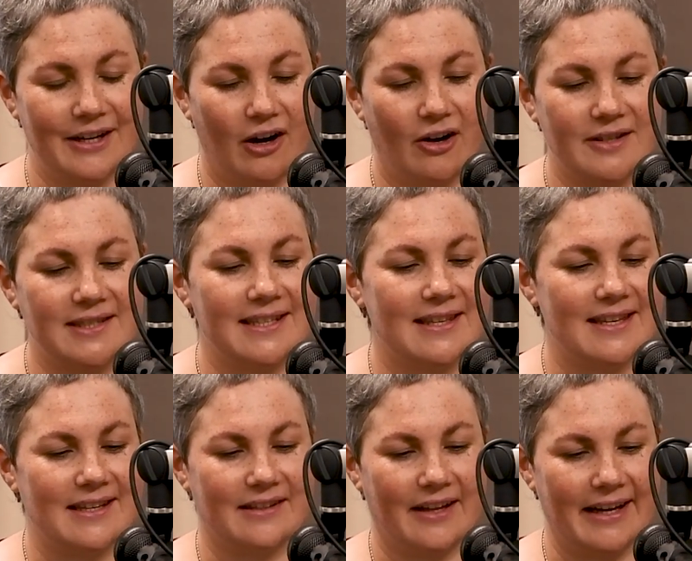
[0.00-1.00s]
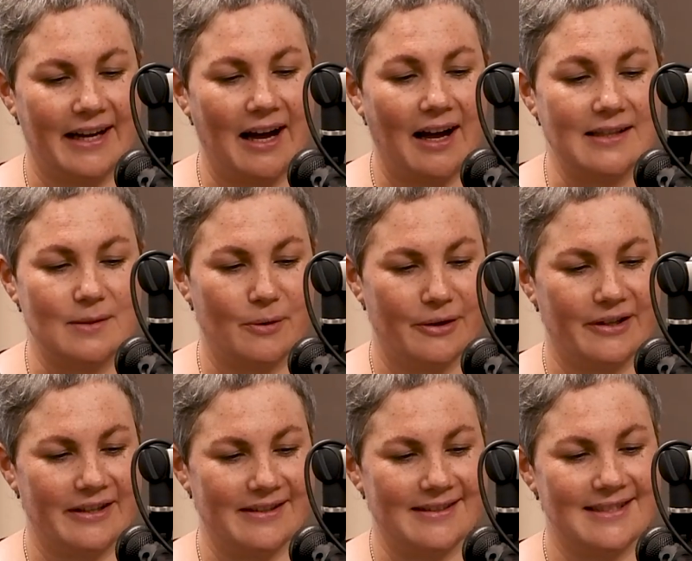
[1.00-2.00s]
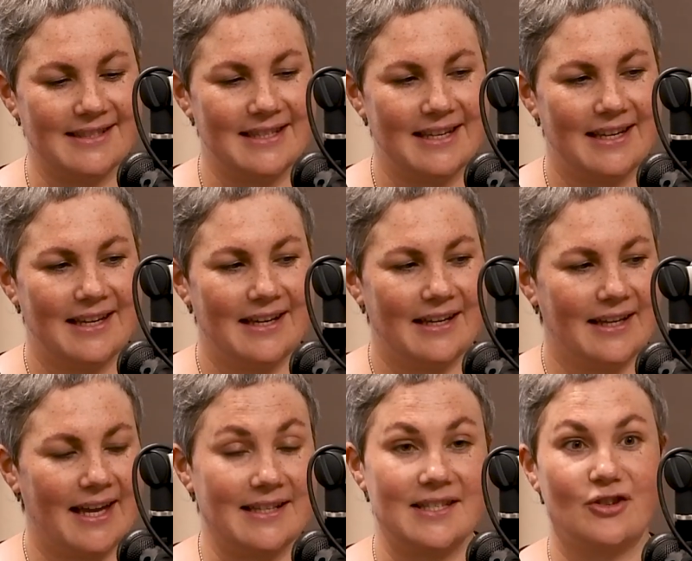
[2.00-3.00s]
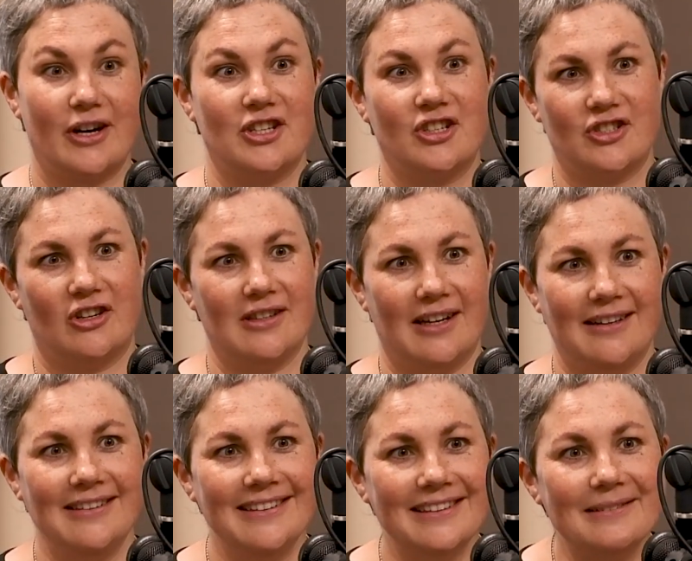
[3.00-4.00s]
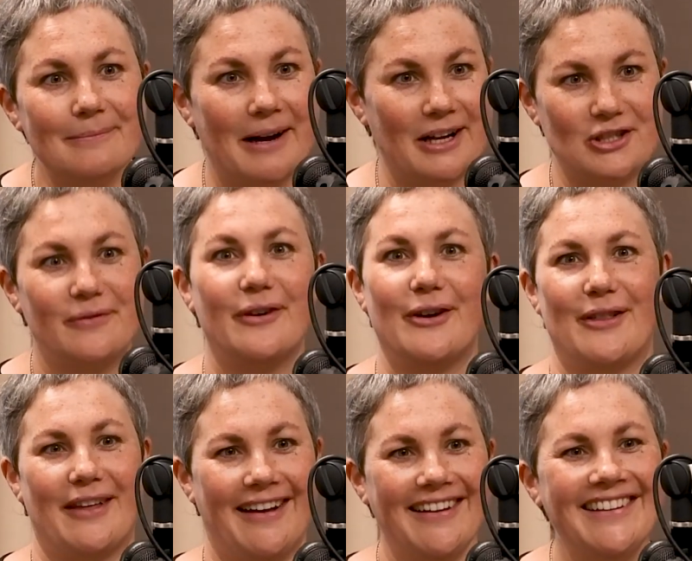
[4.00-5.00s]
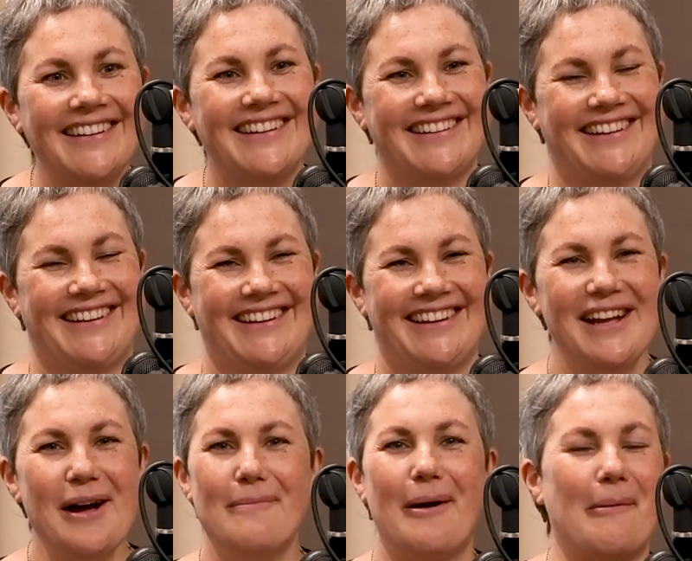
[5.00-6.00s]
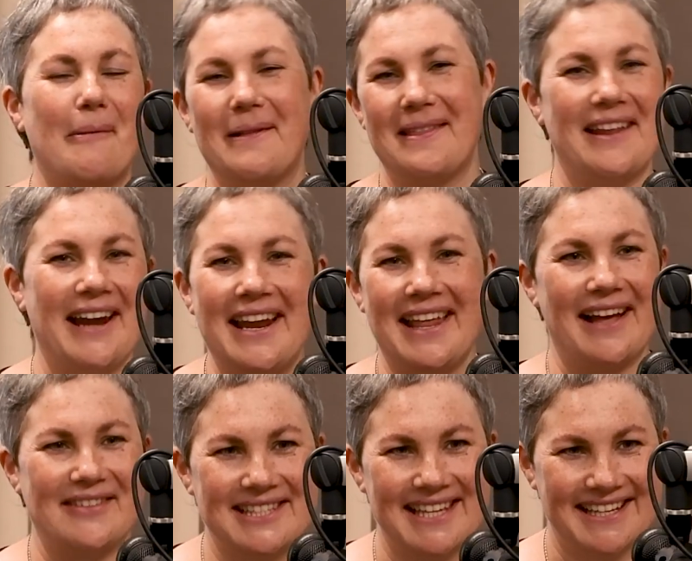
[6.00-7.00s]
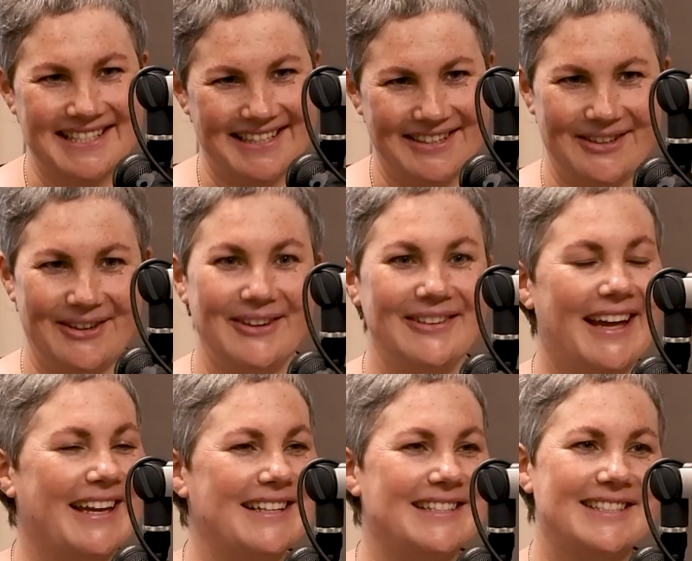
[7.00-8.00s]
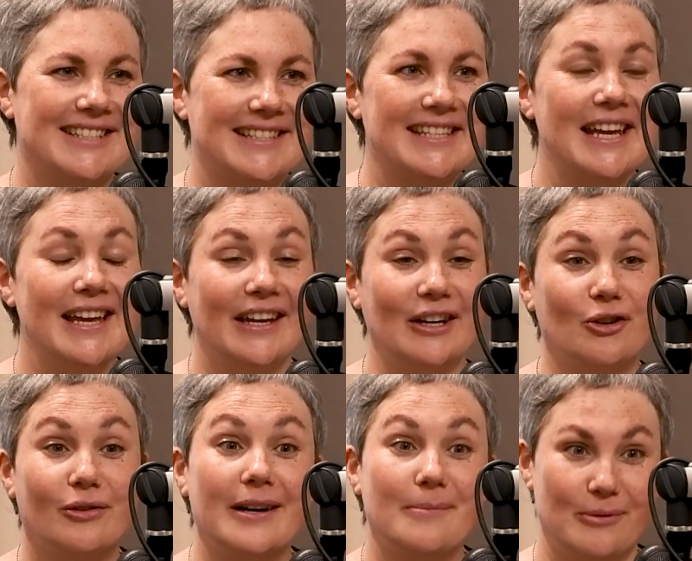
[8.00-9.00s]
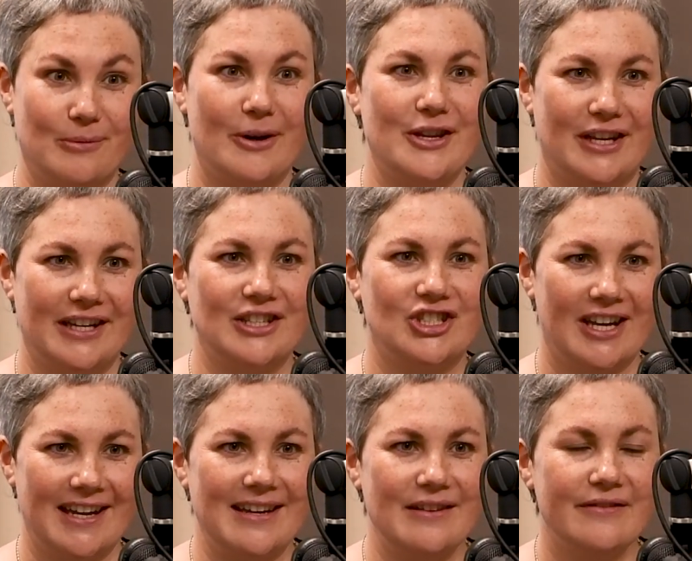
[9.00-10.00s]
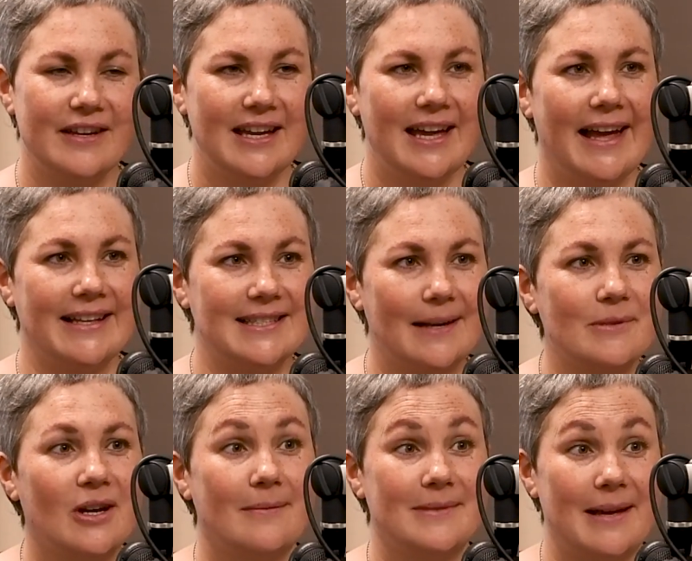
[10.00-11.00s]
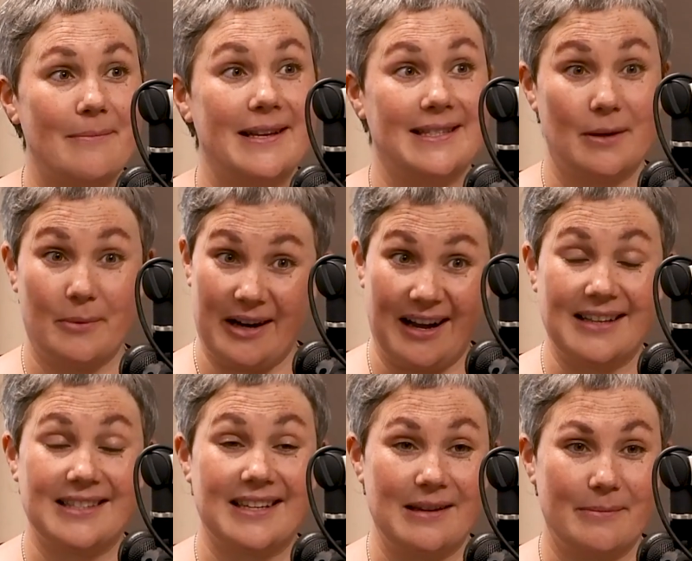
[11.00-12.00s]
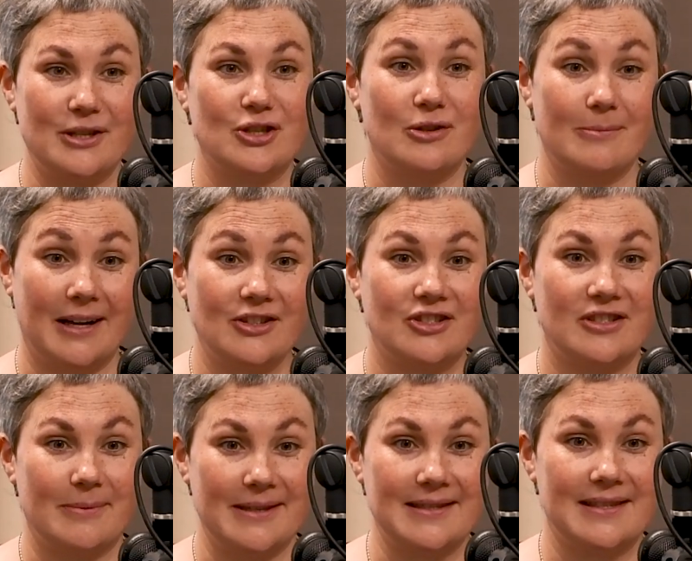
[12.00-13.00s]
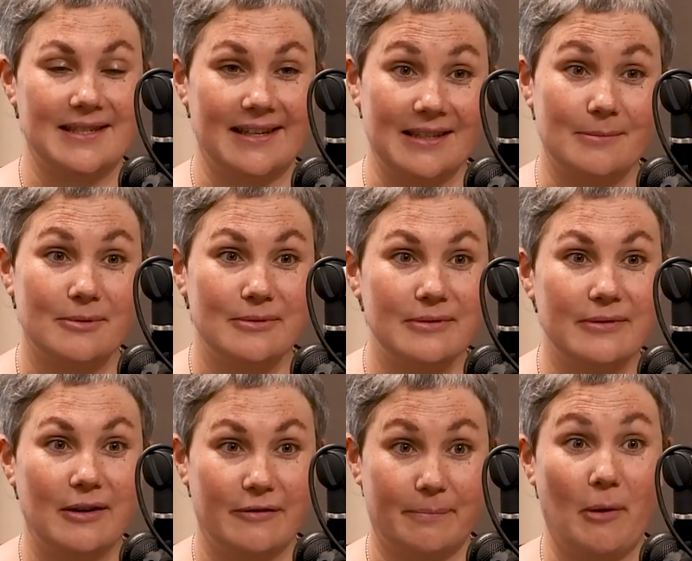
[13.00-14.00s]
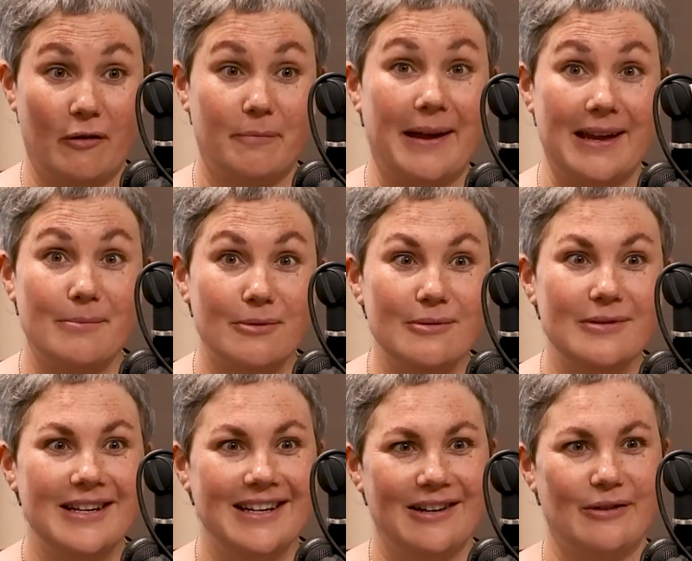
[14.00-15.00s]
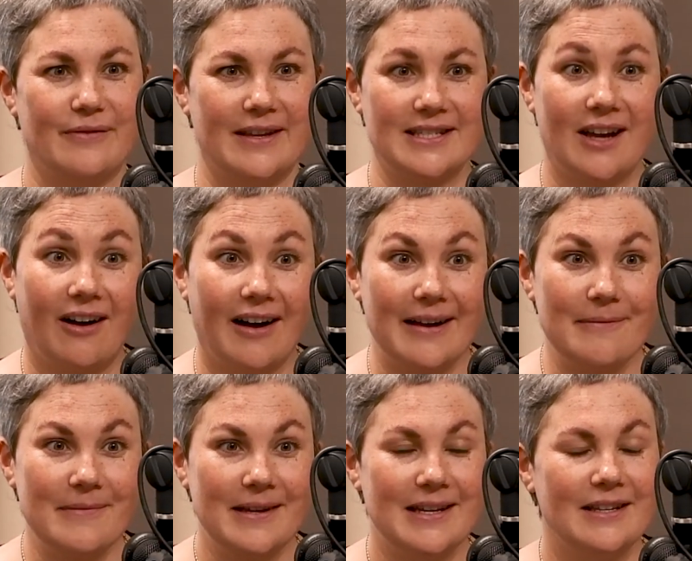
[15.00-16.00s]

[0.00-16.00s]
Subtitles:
honestly think like arts workers can stretch a dollar much further probably than any other sector, like it's just incredible what you can achieve. And sometimes that means that we're asking a bit too much to be sustainable of people, of their time.